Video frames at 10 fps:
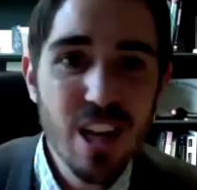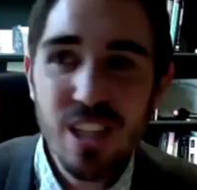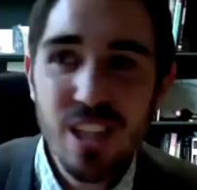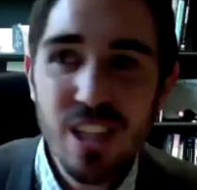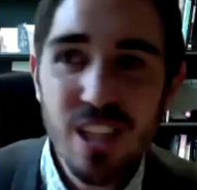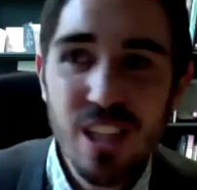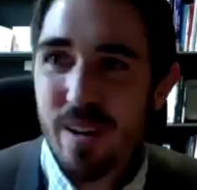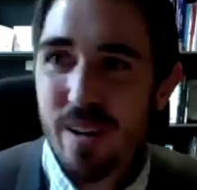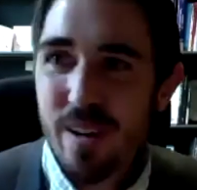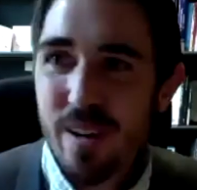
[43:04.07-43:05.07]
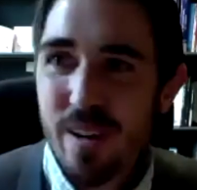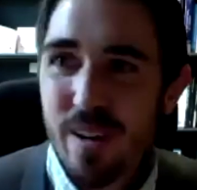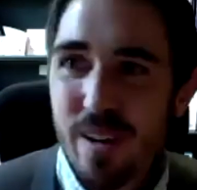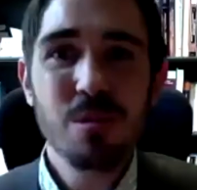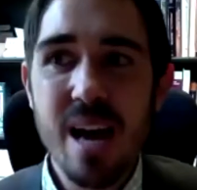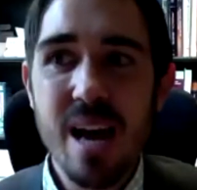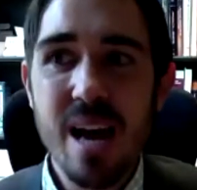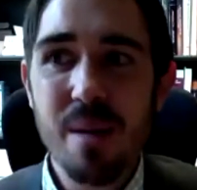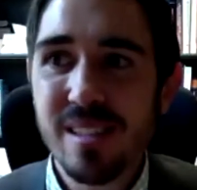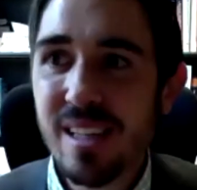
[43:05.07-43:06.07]
So if you're getting into one of those
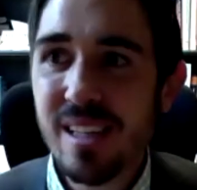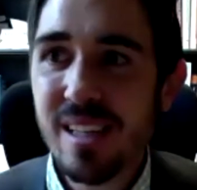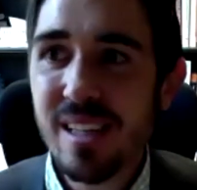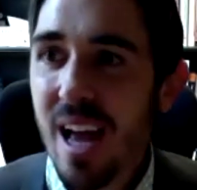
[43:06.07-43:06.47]
habits,